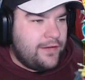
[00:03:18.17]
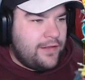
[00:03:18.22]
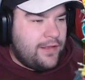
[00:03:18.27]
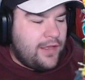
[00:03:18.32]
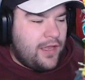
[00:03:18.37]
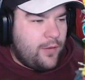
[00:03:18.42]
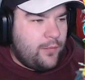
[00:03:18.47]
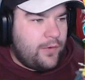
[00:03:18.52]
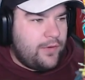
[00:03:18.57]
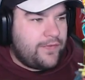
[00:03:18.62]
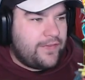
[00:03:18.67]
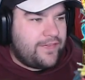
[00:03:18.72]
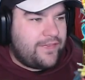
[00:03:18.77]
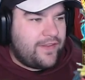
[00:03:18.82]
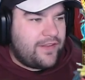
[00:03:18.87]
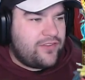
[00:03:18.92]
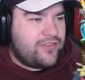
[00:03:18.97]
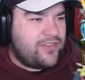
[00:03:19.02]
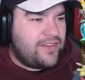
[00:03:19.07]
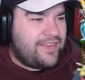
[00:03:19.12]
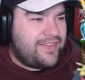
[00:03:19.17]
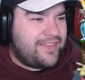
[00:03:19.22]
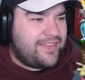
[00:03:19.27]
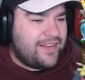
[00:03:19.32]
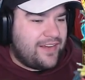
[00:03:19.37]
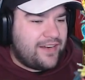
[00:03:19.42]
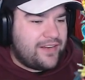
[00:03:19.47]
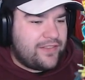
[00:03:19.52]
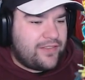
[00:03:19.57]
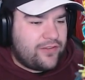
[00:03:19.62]
And we've essentially
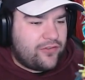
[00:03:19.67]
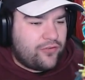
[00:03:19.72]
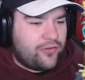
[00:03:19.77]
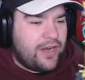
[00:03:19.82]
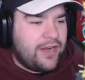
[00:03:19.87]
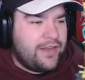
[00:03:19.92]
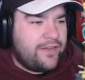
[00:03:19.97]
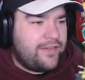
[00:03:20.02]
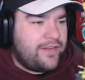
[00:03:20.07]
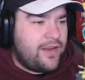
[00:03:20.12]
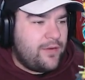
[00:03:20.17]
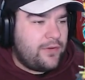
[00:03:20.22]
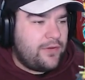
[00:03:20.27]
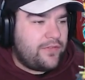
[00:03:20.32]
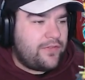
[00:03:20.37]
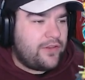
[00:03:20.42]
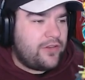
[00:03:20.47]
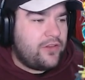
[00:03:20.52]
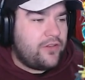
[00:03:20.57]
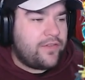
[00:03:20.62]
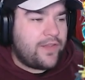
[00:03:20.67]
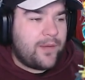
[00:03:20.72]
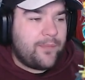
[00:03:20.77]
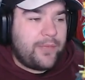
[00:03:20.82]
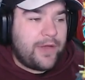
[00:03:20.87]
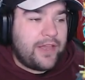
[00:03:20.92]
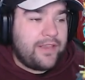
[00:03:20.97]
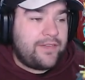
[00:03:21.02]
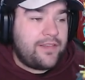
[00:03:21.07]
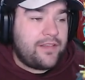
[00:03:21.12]
started the trains. Now we're just going to use our basic